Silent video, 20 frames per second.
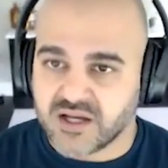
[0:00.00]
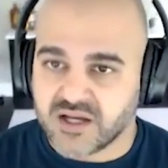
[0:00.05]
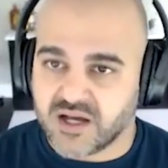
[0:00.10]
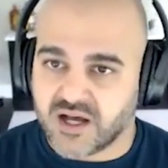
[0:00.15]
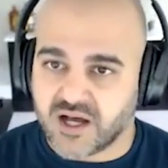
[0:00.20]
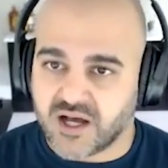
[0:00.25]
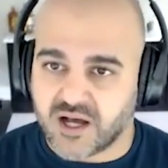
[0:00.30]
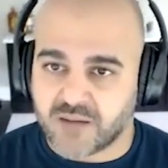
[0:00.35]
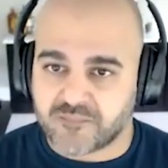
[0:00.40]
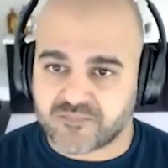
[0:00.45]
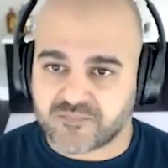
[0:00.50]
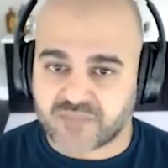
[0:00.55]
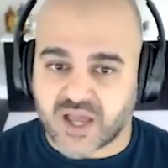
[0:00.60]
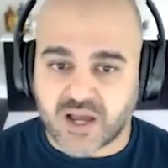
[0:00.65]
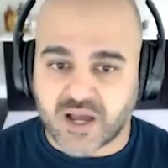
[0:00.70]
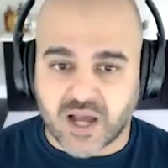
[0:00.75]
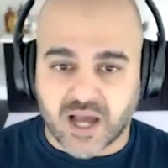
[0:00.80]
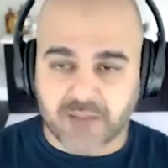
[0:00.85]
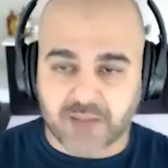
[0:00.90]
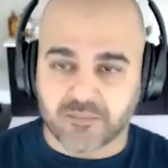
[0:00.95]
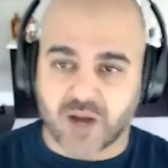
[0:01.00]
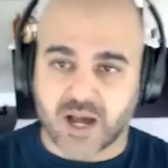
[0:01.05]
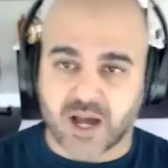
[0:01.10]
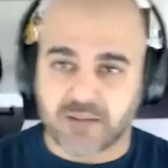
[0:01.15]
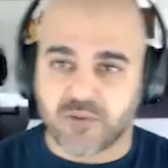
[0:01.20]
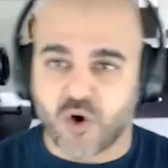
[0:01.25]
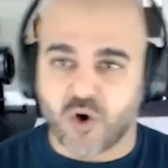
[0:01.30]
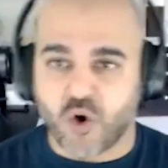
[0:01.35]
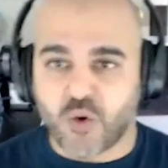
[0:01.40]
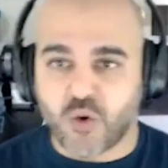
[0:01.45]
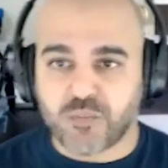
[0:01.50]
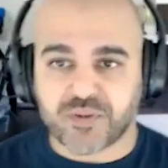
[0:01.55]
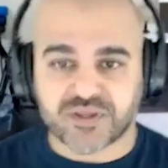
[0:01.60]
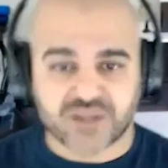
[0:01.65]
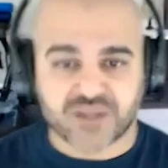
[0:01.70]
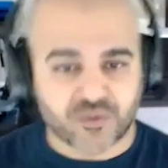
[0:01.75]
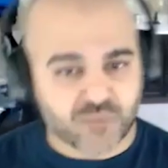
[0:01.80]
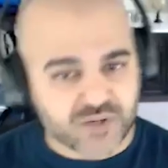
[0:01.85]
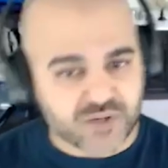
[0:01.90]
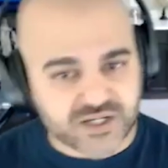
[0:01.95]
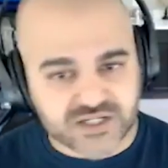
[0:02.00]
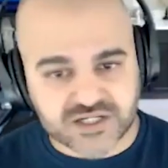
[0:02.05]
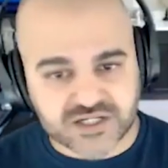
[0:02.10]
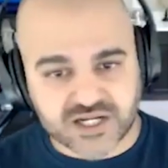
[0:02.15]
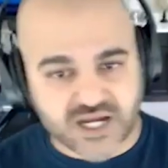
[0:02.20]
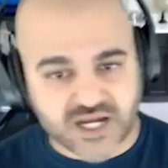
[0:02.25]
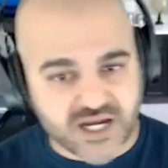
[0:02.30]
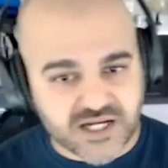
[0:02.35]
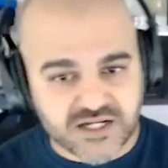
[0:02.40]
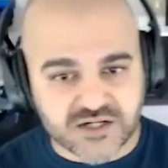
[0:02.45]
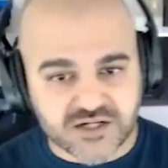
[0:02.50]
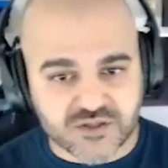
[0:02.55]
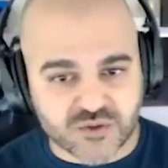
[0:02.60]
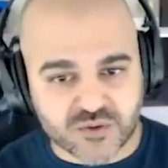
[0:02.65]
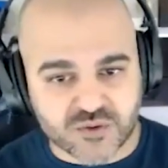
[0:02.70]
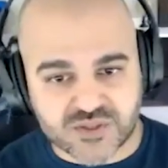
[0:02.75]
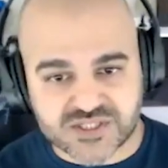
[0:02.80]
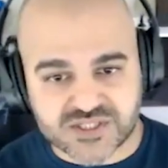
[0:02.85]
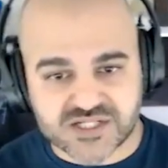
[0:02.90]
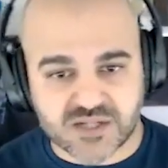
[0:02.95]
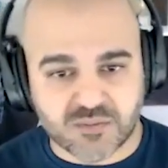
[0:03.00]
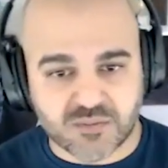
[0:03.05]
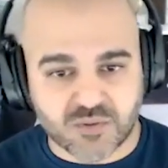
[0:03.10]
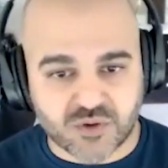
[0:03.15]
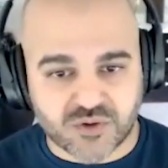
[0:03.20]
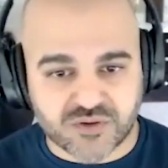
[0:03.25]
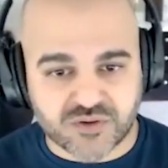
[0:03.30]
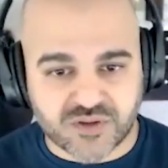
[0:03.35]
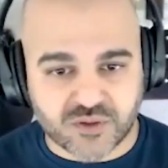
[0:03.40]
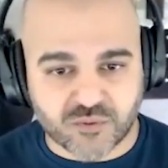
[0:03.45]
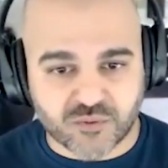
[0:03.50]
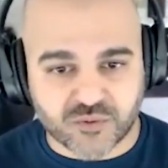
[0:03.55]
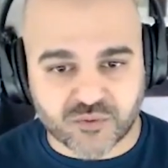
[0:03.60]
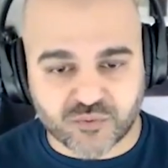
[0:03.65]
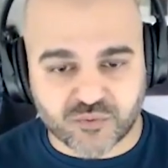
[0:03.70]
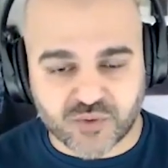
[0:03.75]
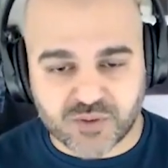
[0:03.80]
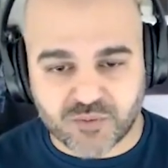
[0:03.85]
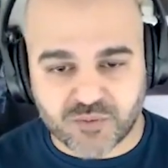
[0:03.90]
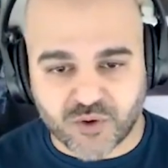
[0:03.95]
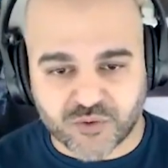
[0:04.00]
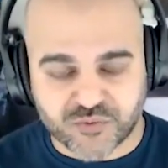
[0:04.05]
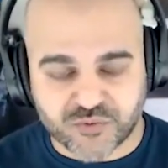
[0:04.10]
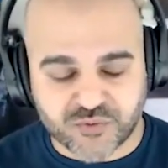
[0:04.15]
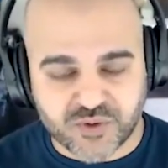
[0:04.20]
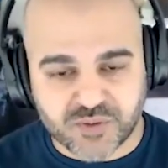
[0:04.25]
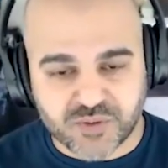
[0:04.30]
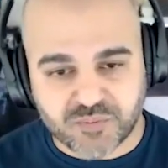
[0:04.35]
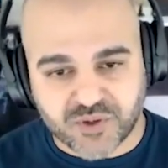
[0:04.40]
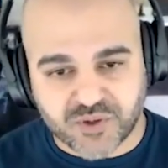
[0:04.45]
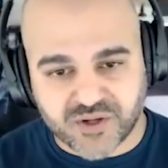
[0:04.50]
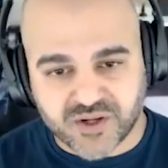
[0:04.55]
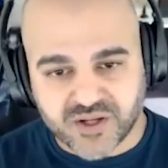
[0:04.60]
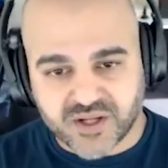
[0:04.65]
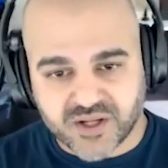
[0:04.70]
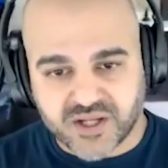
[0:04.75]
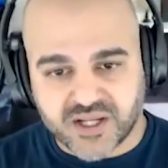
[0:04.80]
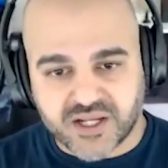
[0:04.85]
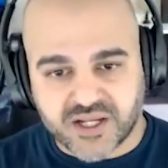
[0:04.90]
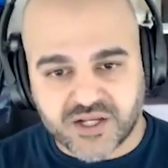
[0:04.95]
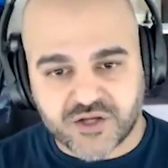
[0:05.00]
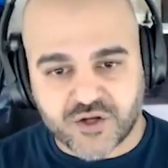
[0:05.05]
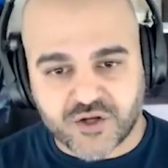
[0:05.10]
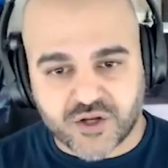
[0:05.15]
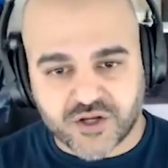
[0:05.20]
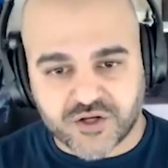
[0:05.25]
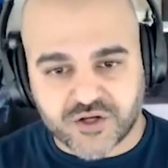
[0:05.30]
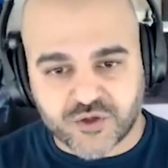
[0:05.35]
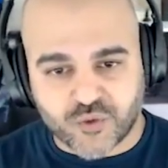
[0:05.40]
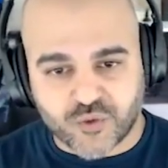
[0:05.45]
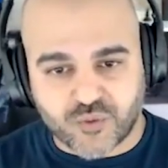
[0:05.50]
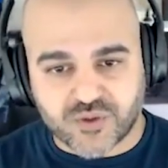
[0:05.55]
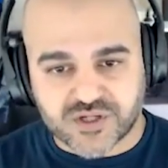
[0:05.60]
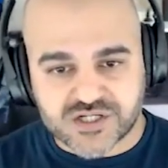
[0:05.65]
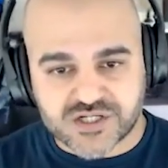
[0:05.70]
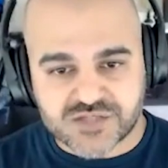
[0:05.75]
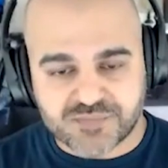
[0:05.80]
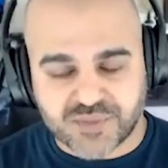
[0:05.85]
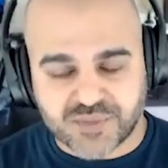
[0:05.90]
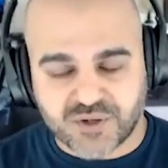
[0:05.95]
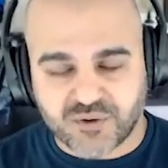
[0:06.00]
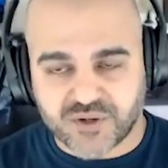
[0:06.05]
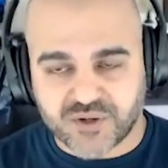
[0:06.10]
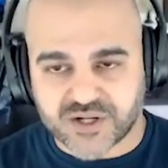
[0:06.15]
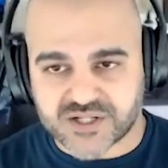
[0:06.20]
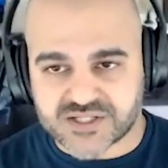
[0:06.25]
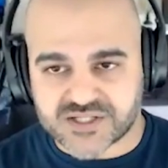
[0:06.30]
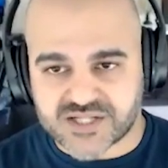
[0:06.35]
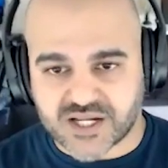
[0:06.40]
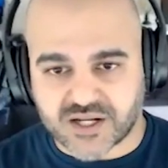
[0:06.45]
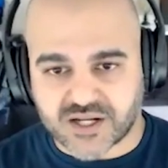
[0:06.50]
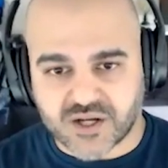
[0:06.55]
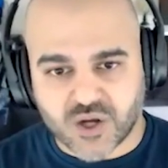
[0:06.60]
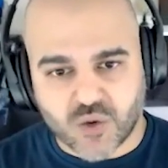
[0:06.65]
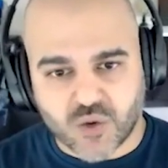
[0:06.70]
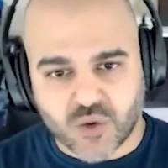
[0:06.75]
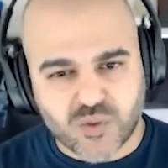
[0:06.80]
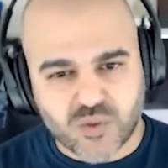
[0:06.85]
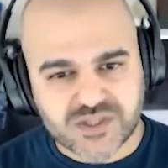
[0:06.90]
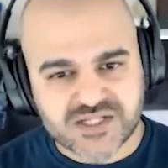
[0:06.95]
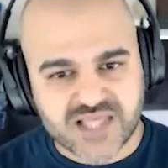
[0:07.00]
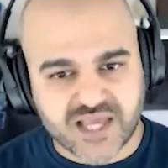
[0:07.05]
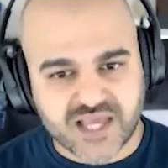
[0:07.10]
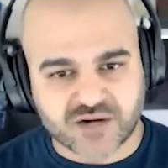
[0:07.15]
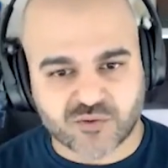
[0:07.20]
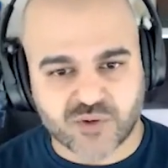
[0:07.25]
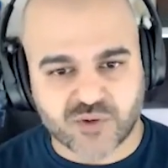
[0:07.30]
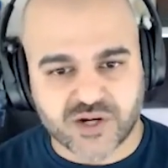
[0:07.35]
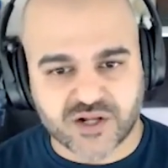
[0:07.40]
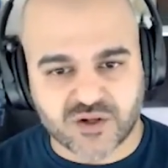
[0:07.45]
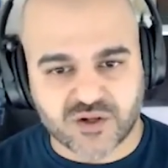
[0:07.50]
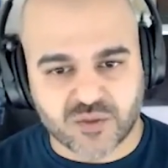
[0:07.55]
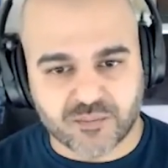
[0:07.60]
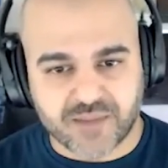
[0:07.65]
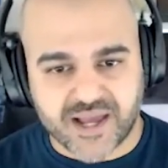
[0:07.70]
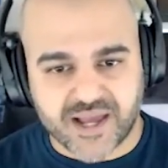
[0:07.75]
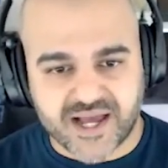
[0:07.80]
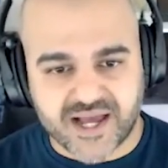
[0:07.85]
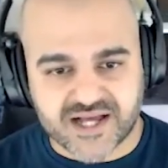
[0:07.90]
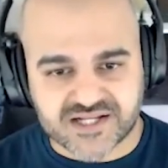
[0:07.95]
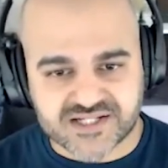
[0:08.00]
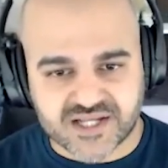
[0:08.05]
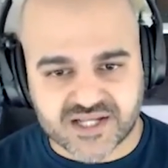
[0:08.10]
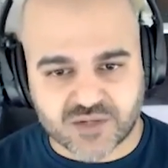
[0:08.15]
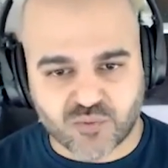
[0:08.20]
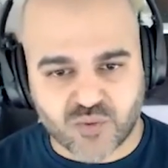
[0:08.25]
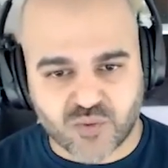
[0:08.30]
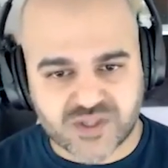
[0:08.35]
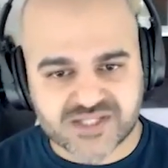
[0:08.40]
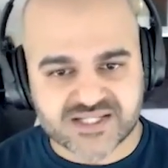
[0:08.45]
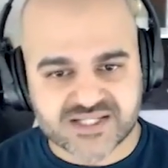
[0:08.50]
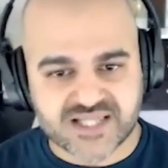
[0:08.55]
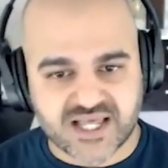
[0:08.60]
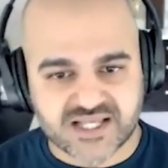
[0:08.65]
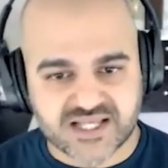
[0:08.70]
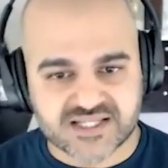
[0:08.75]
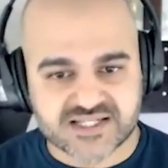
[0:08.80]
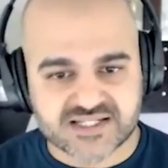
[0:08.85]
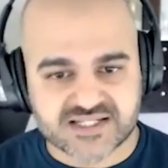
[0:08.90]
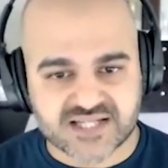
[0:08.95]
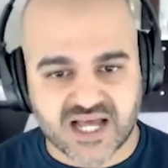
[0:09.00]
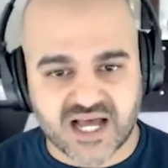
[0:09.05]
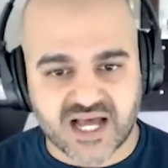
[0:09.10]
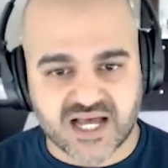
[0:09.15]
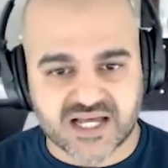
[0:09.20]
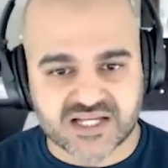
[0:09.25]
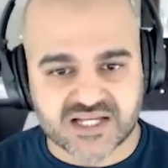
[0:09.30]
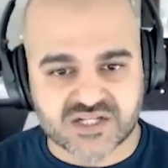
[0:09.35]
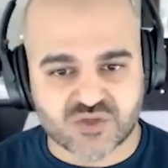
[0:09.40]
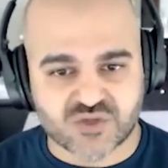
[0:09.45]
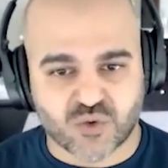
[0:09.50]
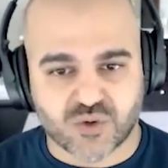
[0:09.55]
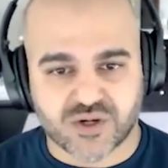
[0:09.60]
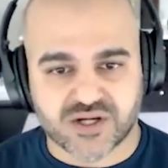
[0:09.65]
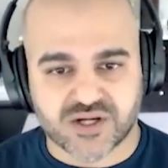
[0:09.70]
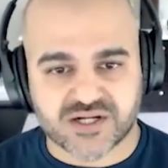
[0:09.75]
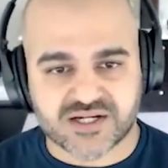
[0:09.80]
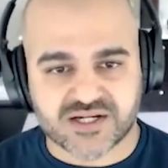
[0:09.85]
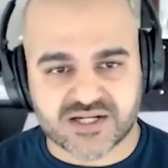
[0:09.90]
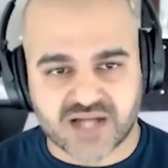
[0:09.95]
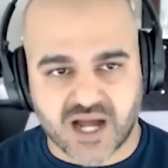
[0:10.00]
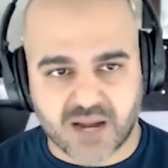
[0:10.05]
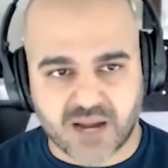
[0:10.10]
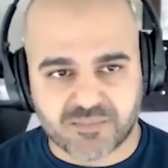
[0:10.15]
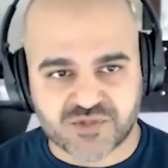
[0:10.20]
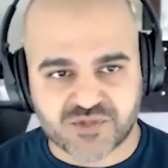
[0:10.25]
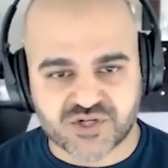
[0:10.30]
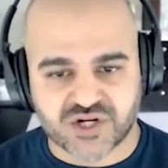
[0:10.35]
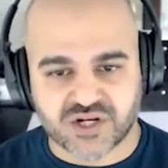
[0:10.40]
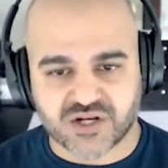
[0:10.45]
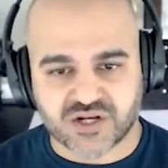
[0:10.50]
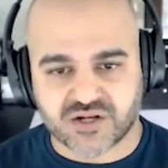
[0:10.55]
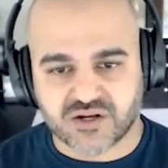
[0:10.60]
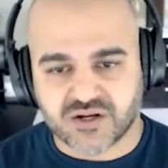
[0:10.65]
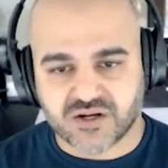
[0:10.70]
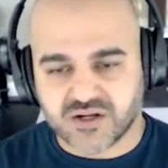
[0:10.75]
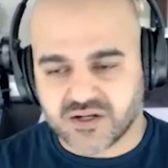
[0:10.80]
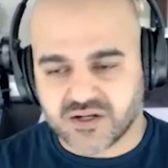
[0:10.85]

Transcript: I'm hoping that we can kind of do a similar thing with Rimo3, but in your experience, like, what's that critical mass? Like, what's that size or adoption